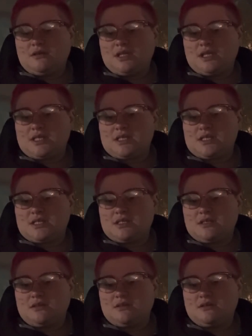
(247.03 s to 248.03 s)
It is
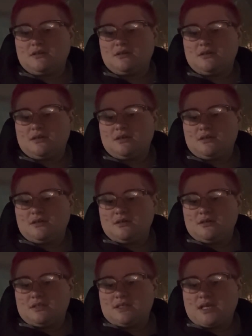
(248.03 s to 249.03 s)

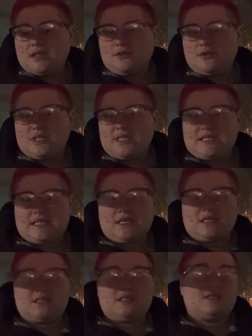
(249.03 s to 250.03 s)

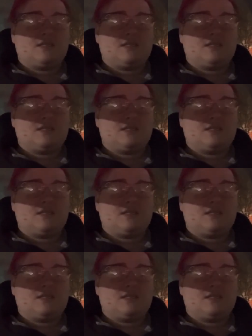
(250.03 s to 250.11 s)
1036, so